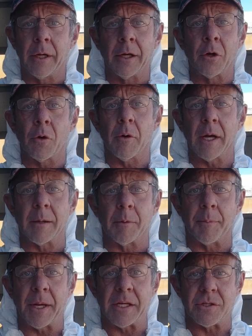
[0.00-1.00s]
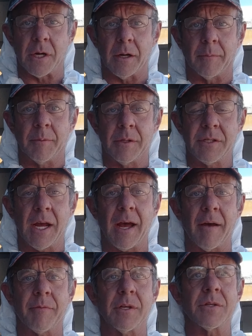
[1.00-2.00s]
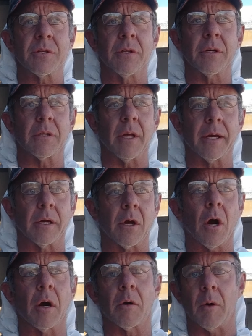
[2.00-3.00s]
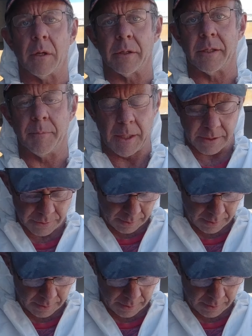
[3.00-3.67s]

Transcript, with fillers: incredible paint job okay. to have this look like a car quality paint